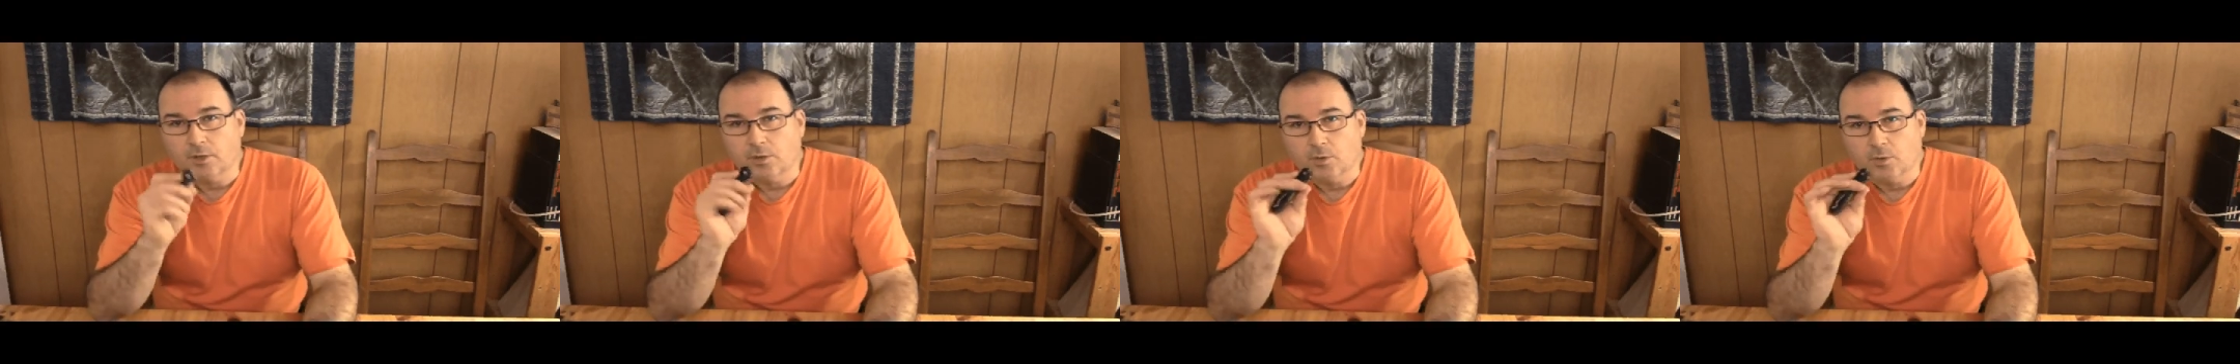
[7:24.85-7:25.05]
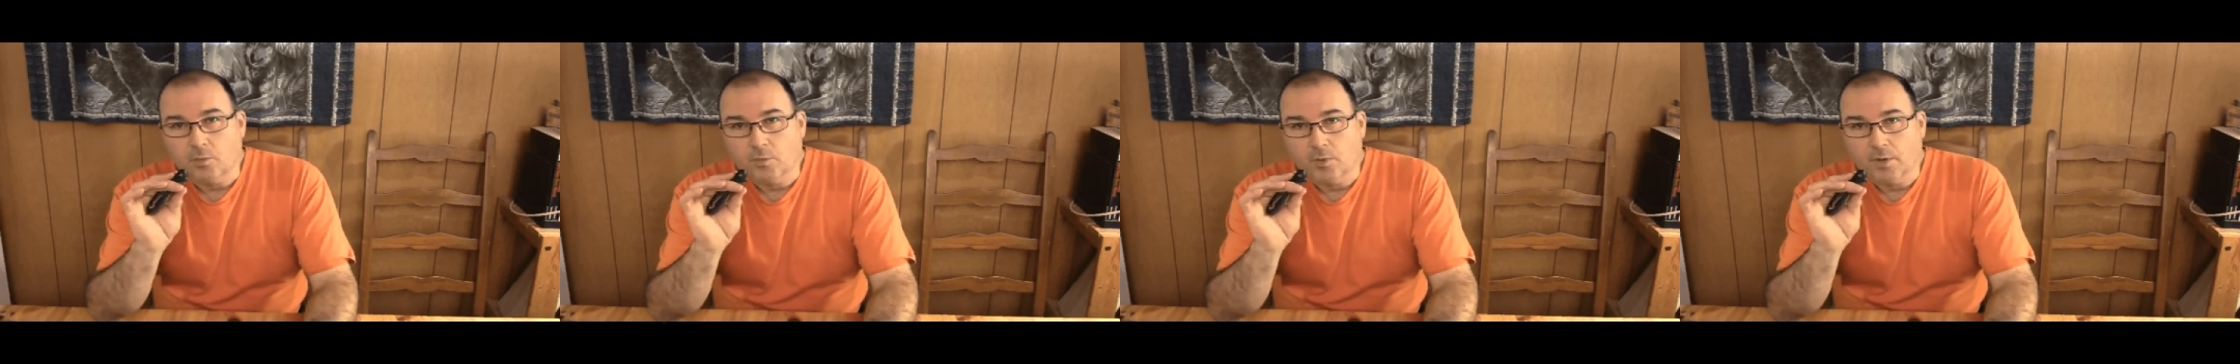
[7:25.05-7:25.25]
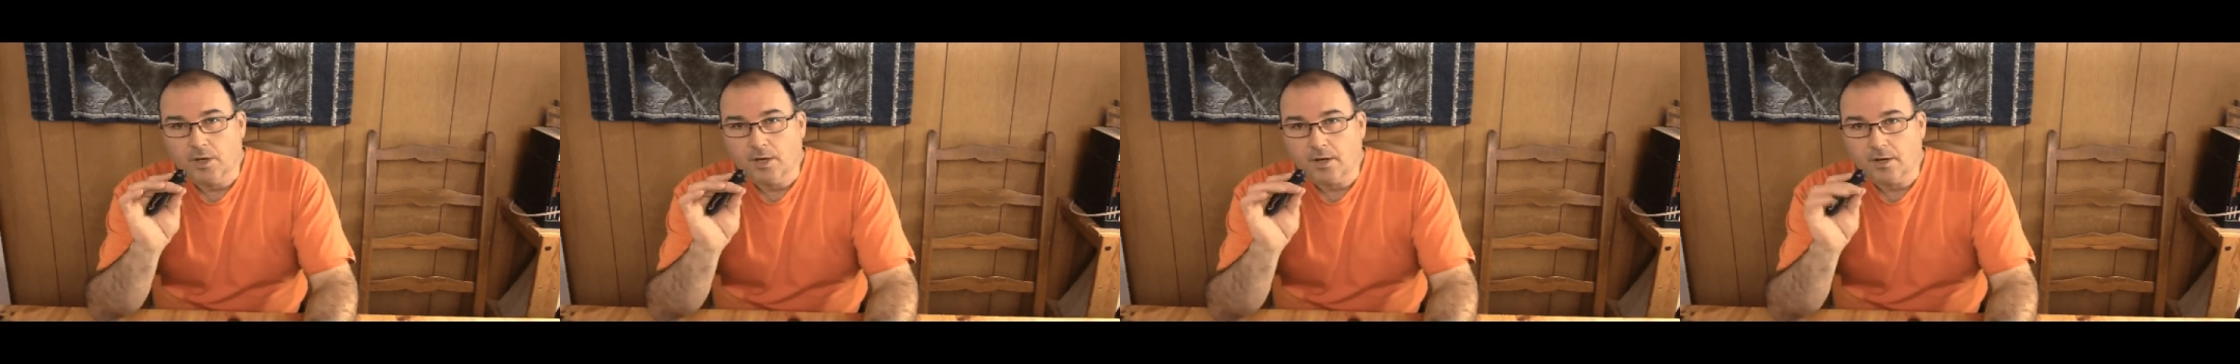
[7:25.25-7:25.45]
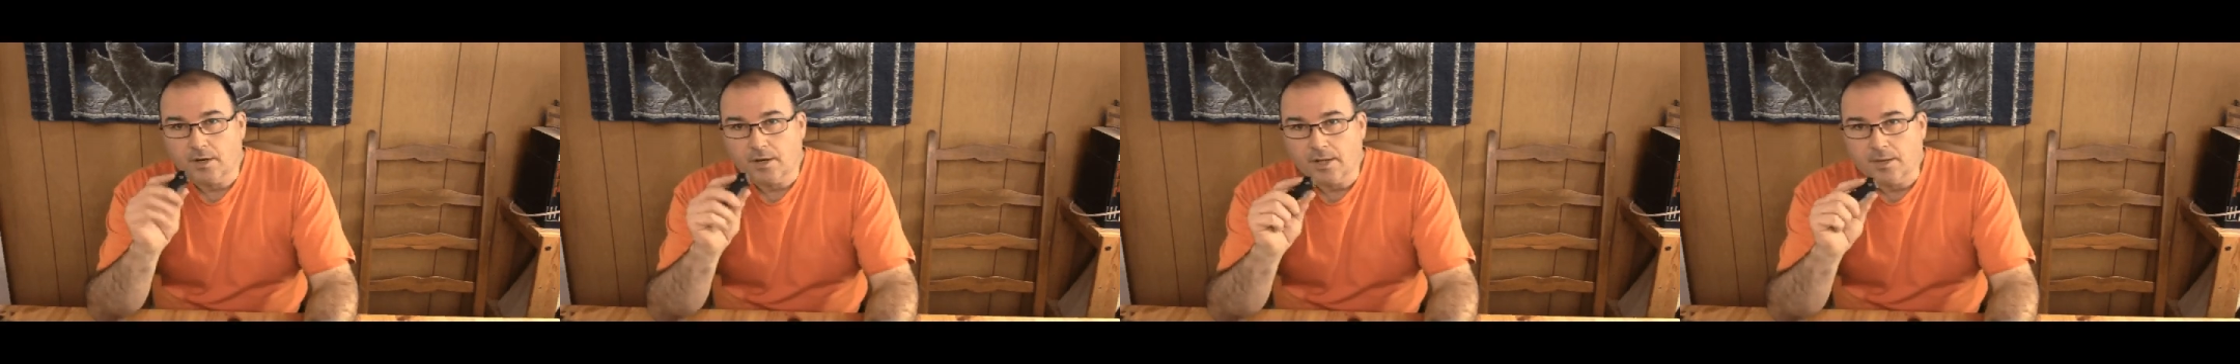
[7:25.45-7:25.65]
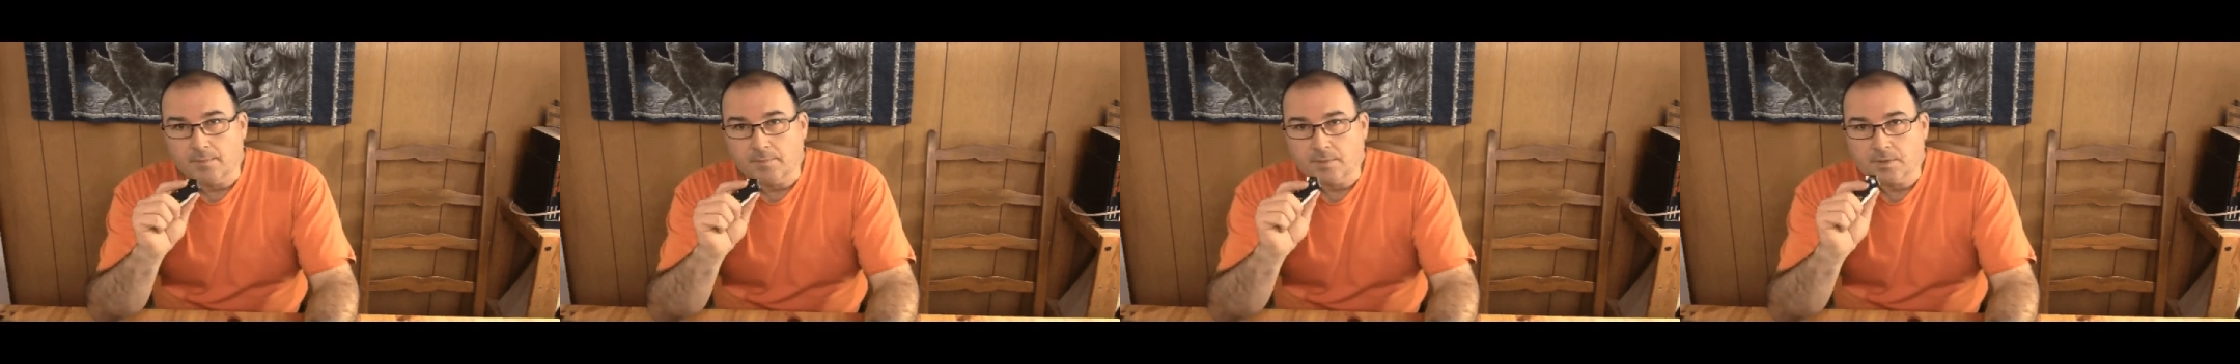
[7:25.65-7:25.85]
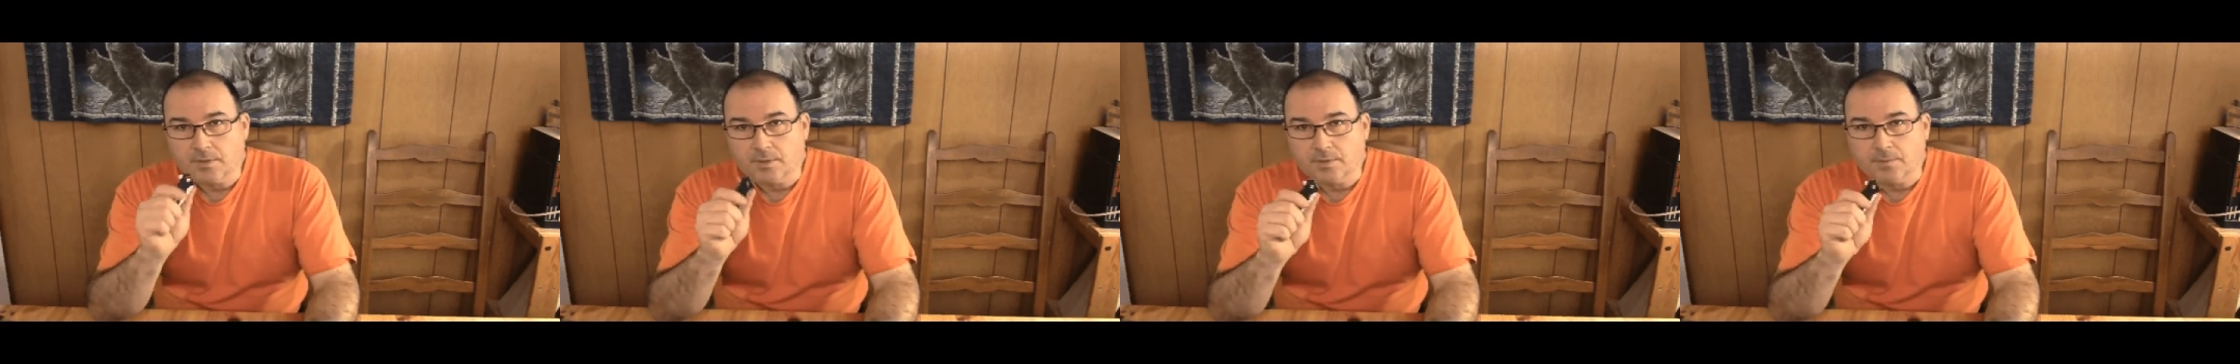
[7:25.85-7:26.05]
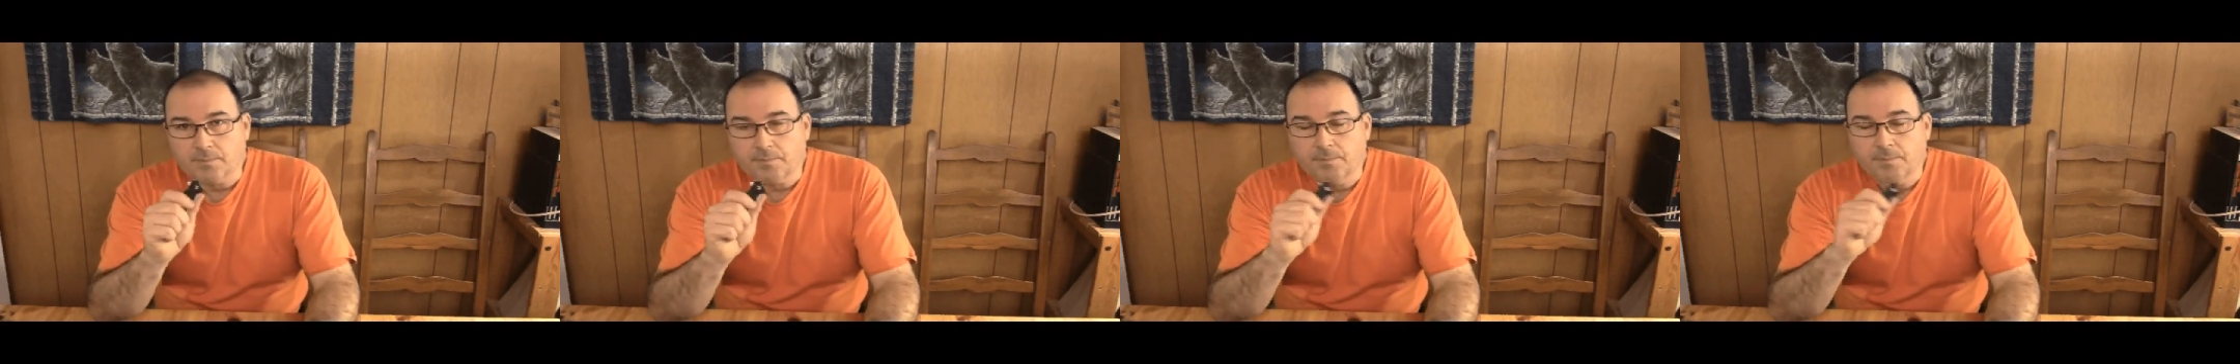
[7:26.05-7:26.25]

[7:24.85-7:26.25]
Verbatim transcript: to where I am. So,